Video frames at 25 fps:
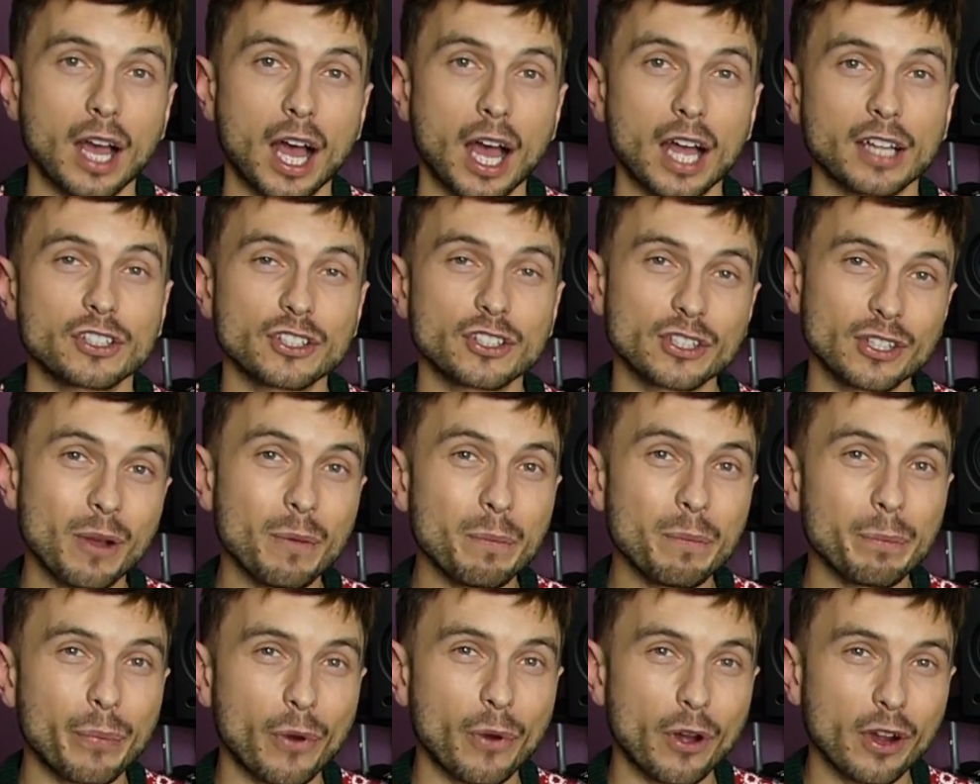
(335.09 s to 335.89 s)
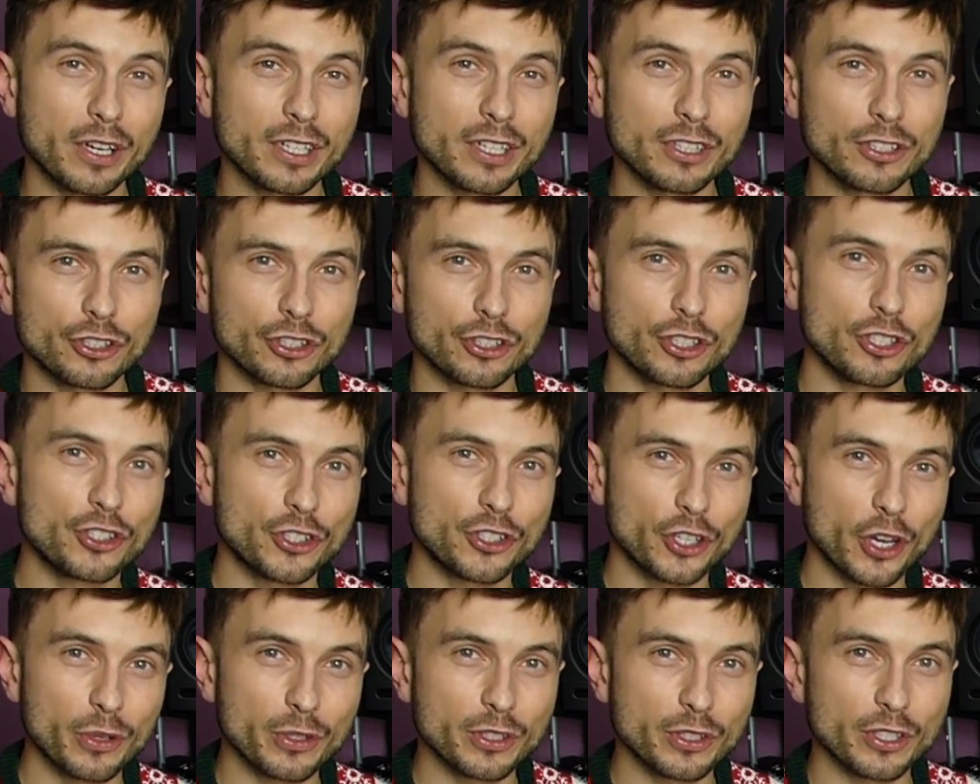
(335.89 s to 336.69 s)
at some point she
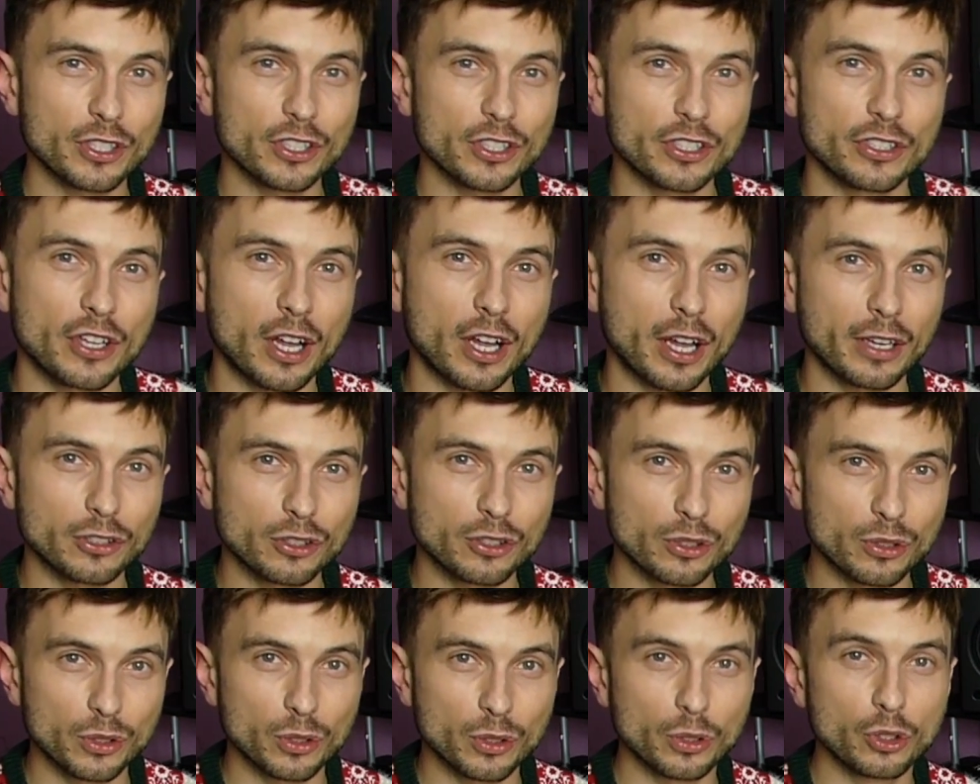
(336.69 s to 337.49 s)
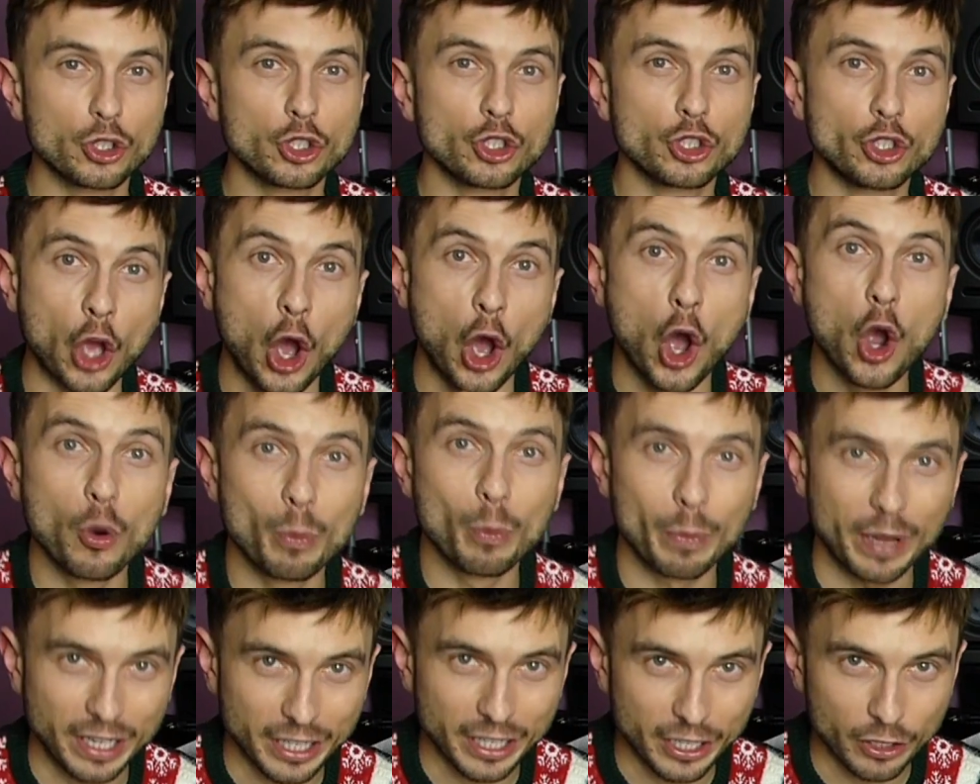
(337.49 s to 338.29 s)
chooses not to do so
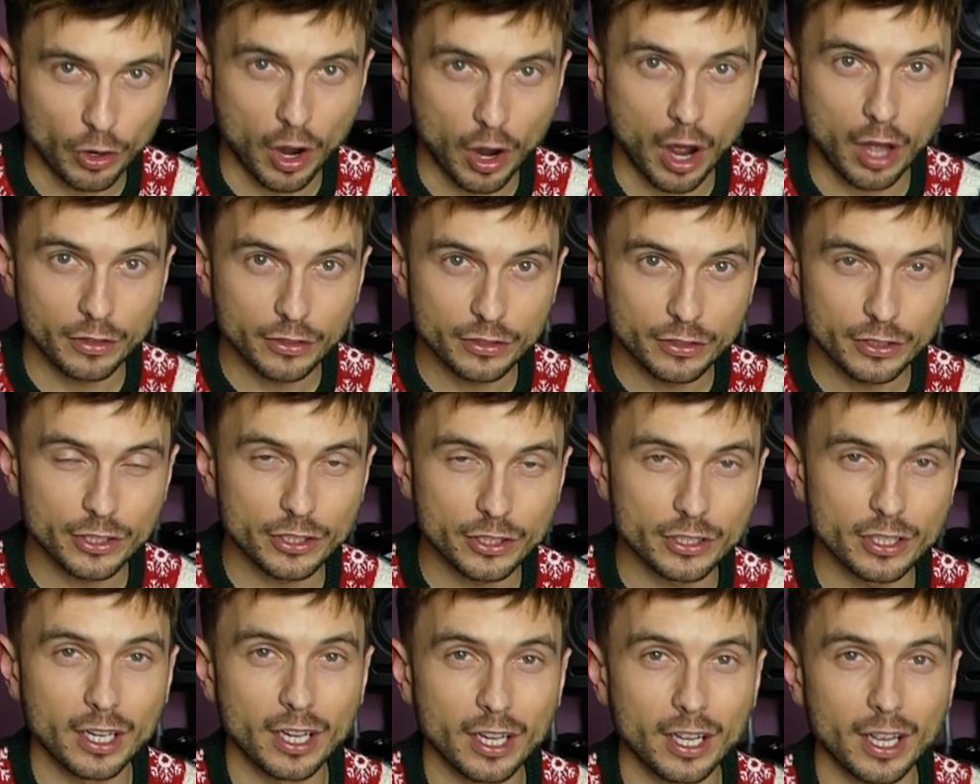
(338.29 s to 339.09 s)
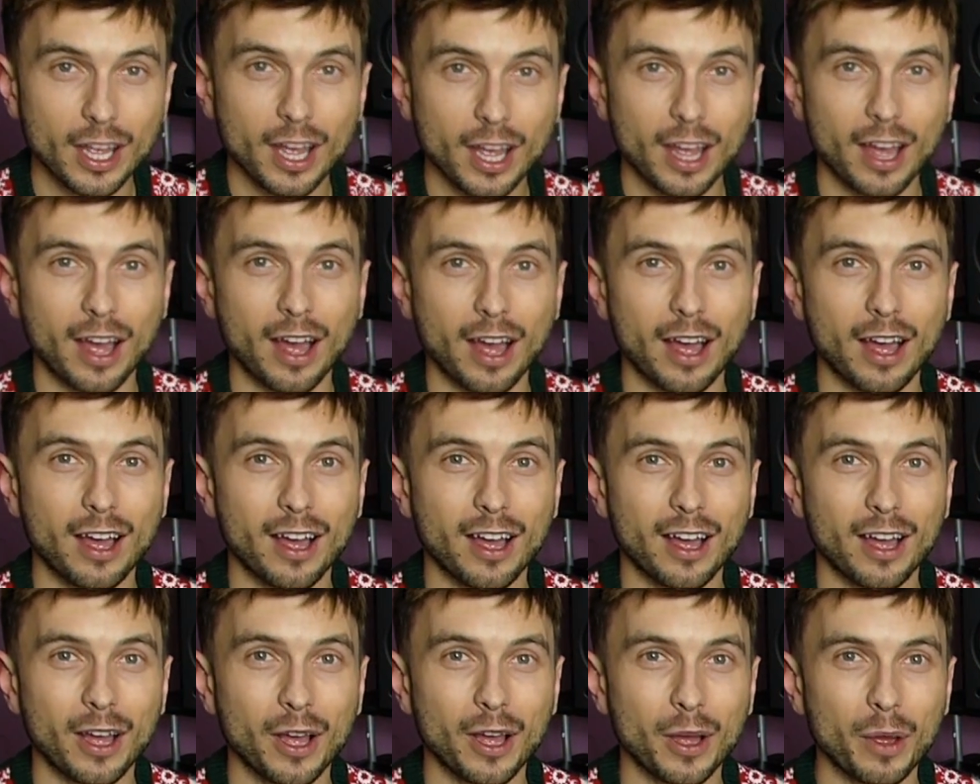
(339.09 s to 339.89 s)
many runs,
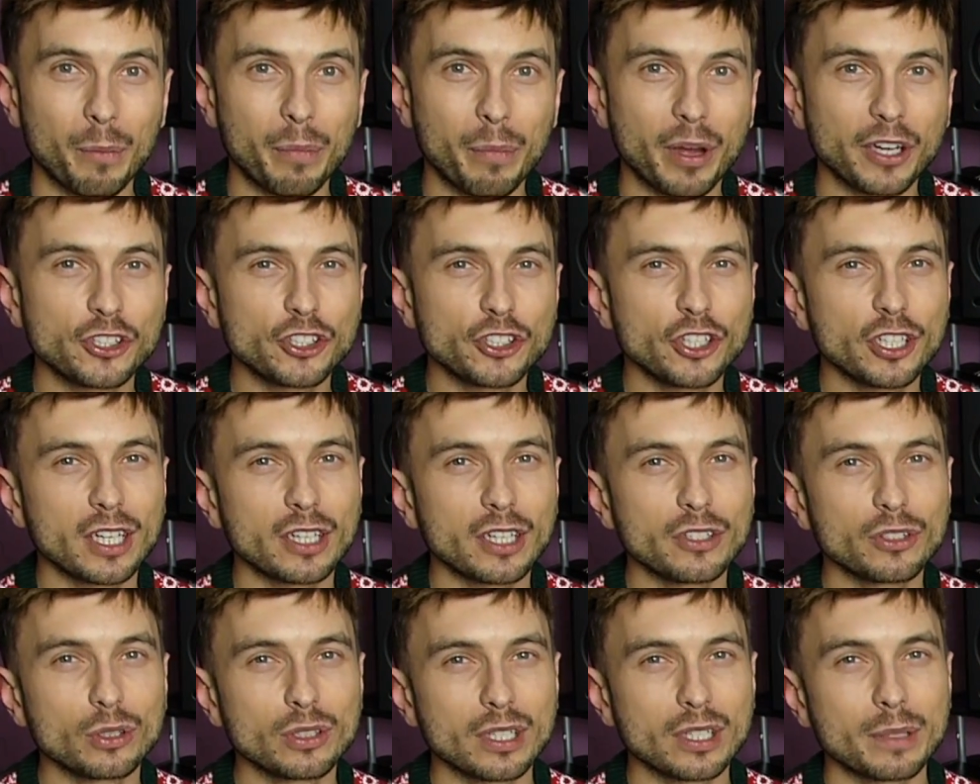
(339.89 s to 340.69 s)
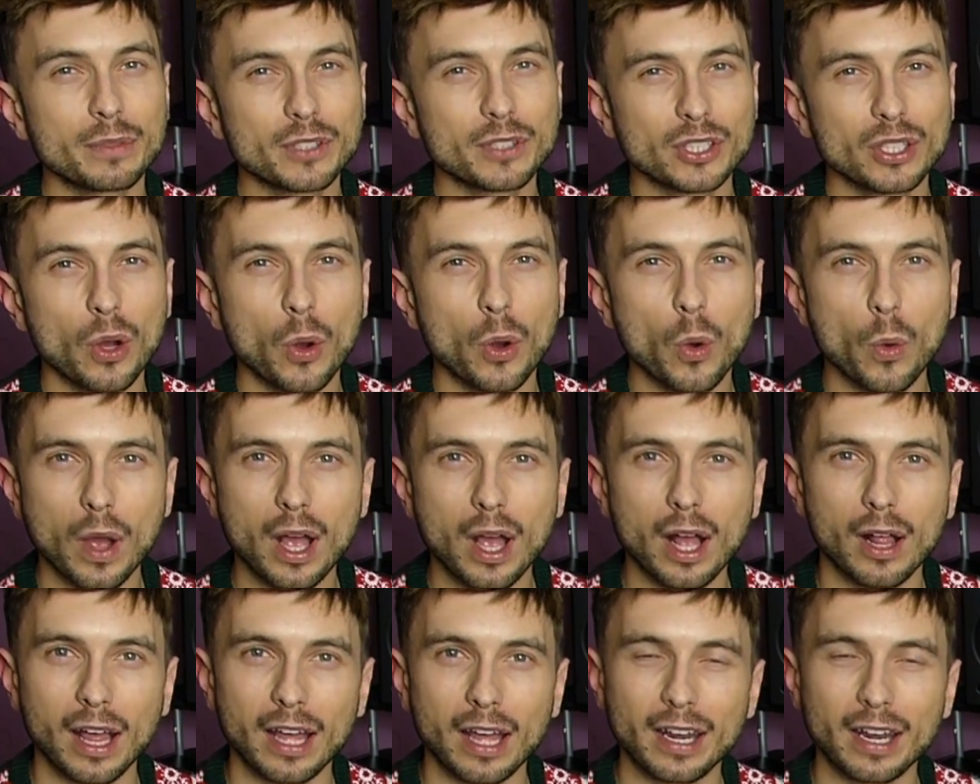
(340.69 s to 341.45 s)
but she can do them so well.